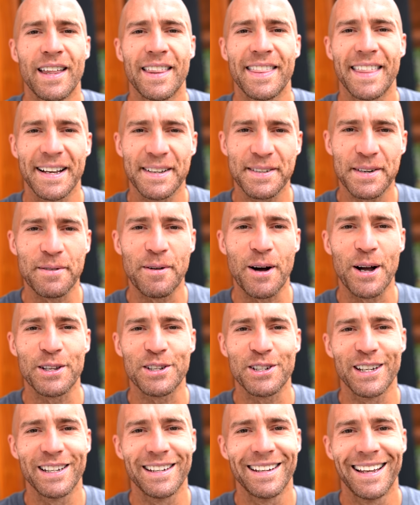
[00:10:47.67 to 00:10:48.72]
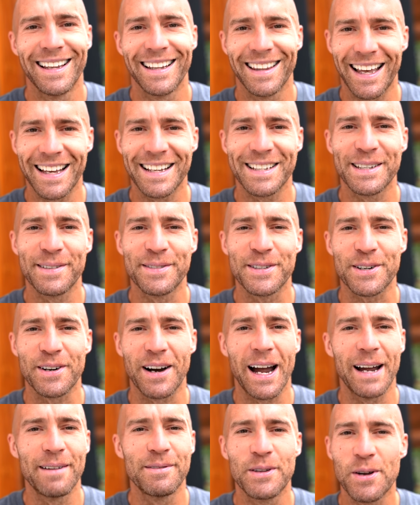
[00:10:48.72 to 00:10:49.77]
Thanks for watching. Like,
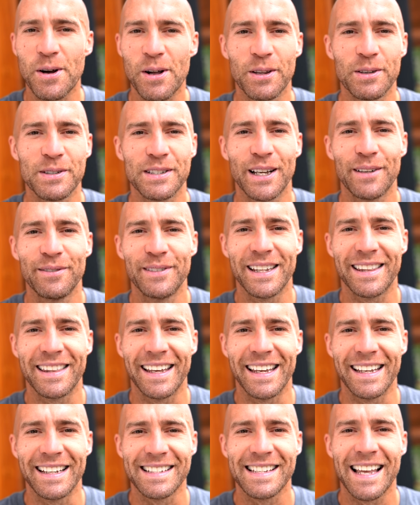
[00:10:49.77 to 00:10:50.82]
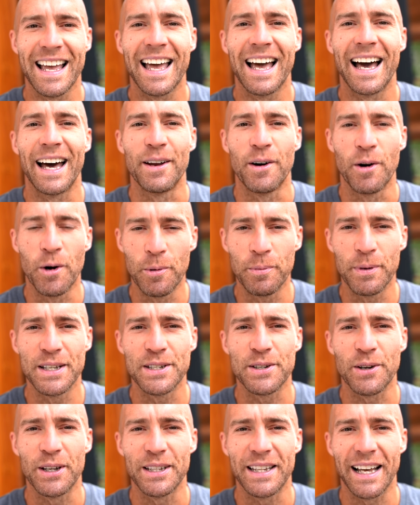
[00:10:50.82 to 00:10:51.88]
subscribe, do all those lovely things, and I hope you
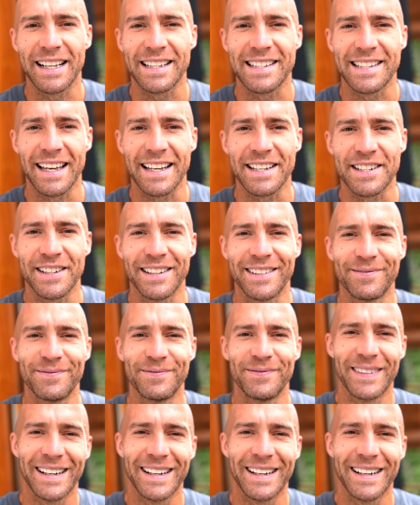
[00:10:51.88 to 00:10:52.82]
enjoyed that session.